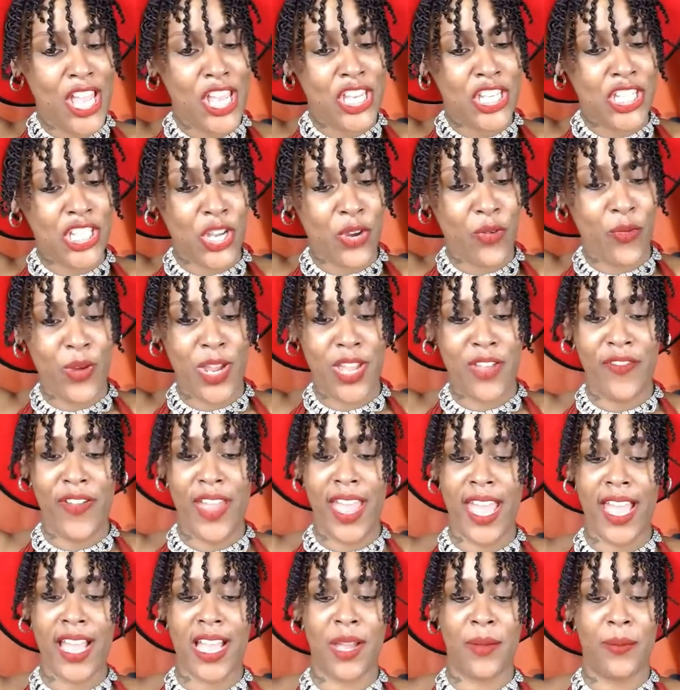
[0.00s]
Sharif
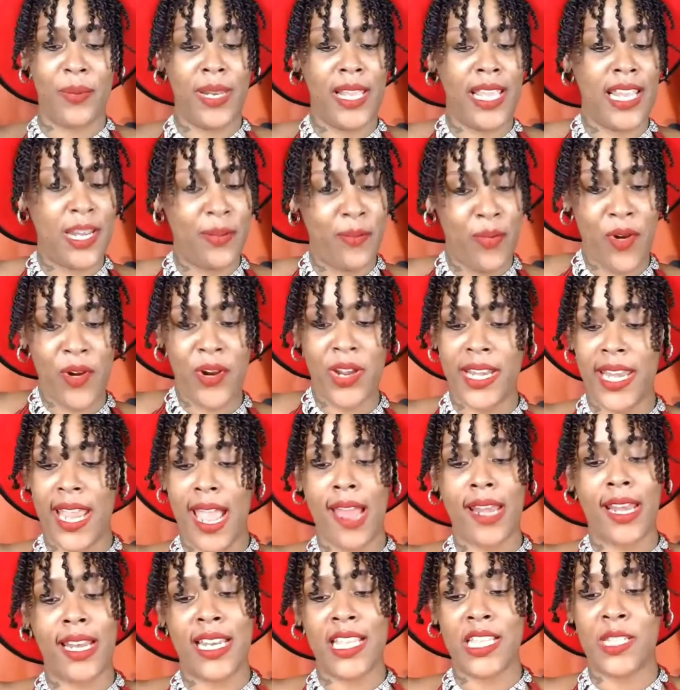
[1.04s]
had completely broken
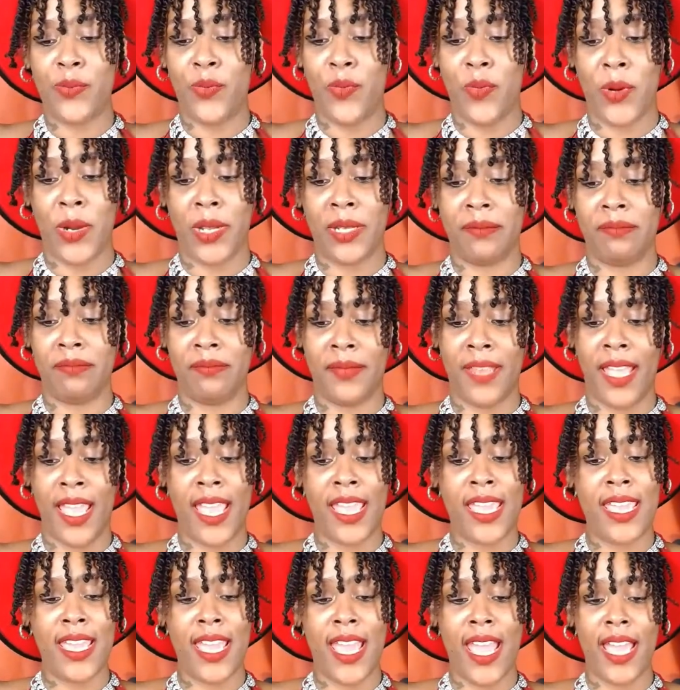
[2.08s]
down at this point, and
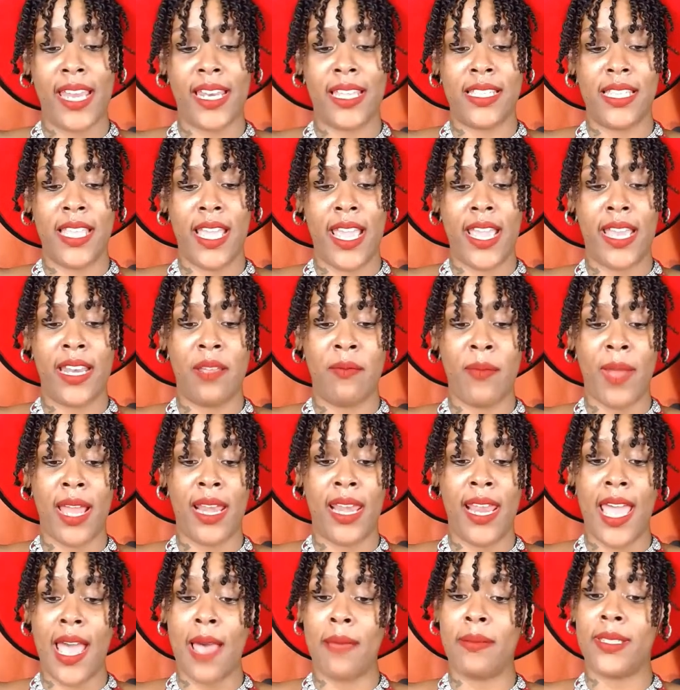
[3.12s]
he had his head in my
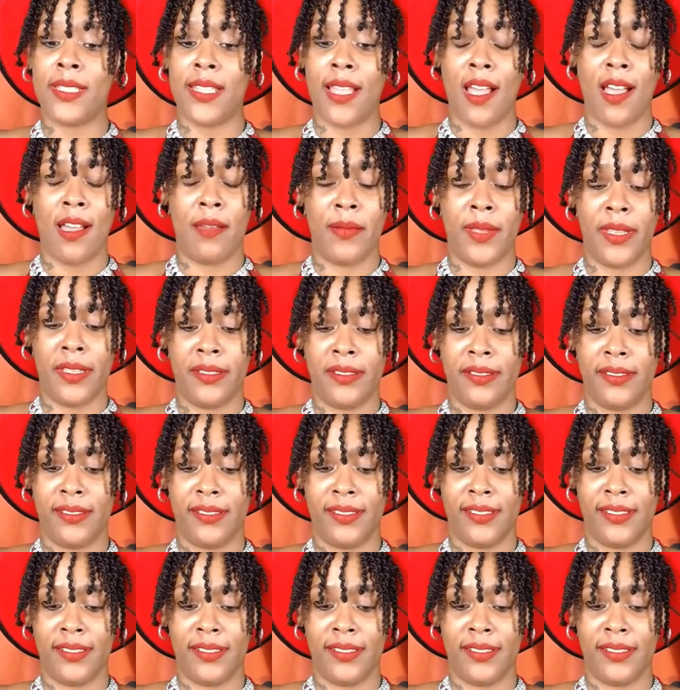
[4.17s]
lap sobbing.